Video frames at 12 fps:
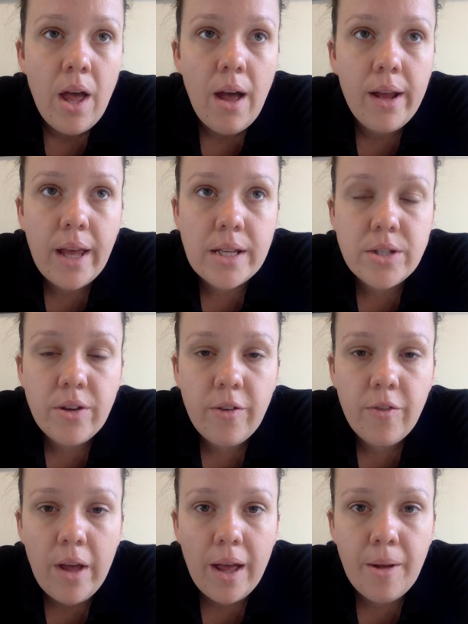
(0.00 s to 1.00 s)
I guess,
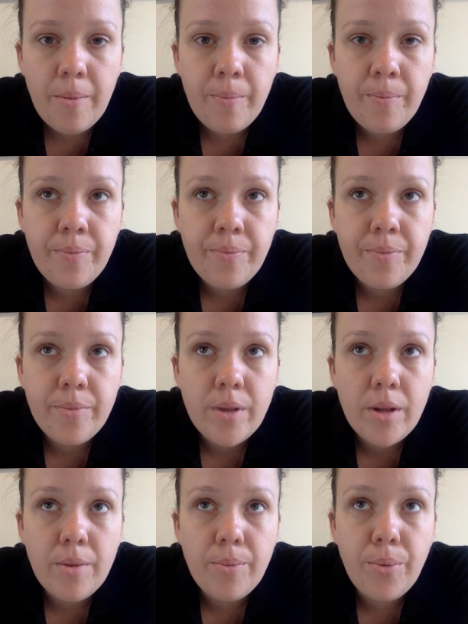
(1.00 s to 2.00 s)
of
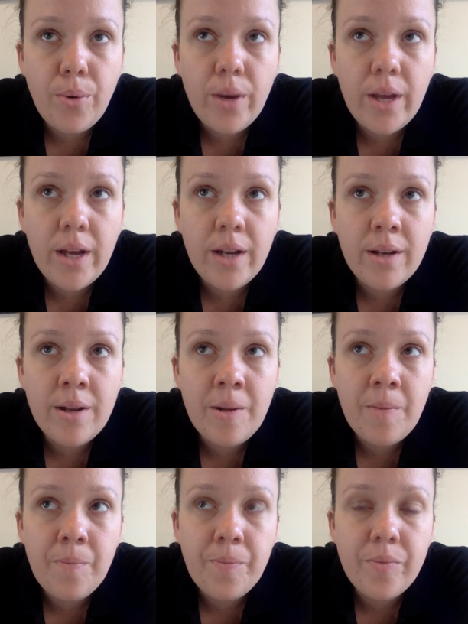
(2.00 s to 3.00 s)
putting
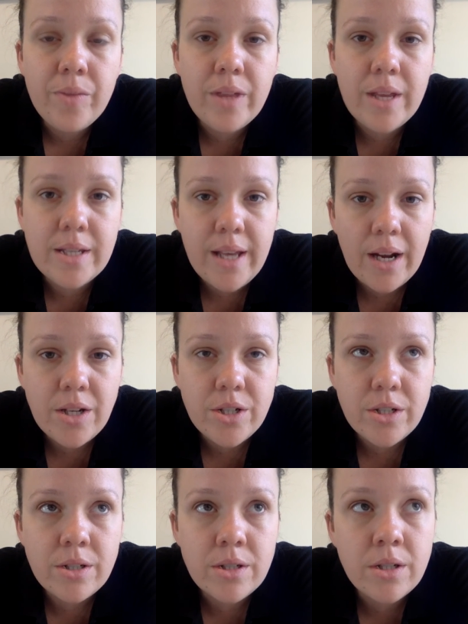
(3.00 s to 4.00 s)
these
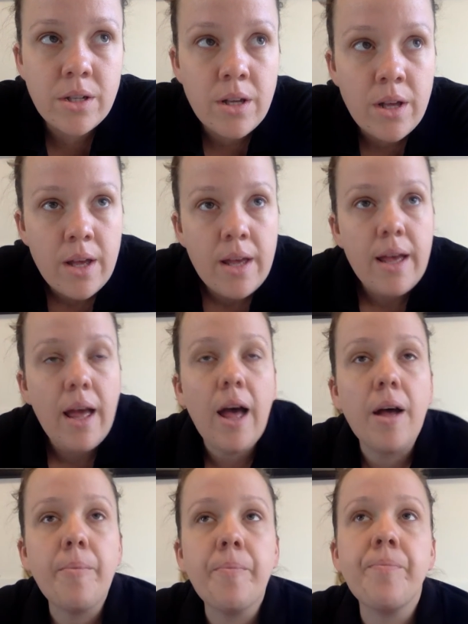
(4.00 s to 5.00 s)
actions
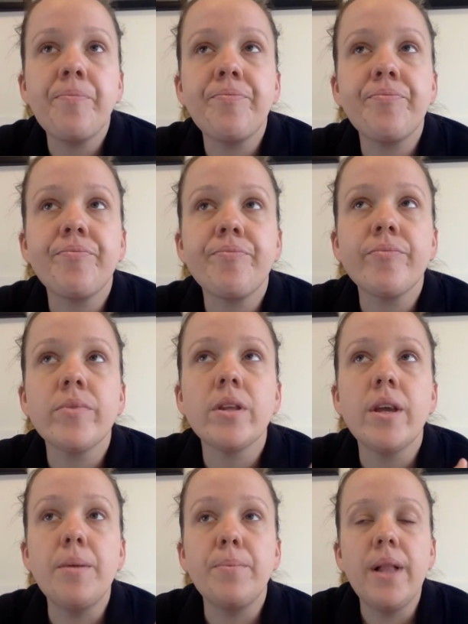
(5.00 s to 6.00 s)
um,
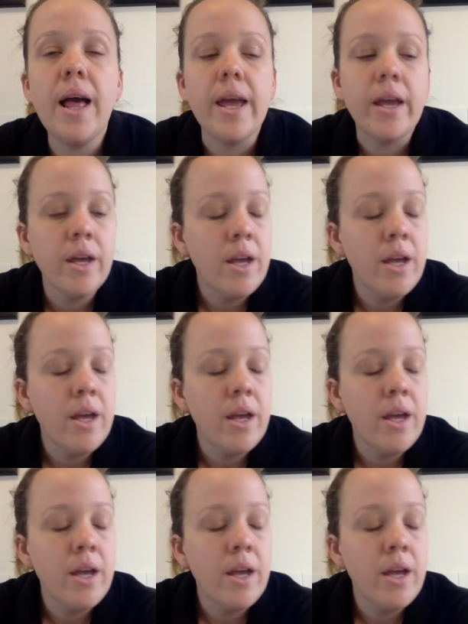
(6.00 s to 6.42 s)
in play.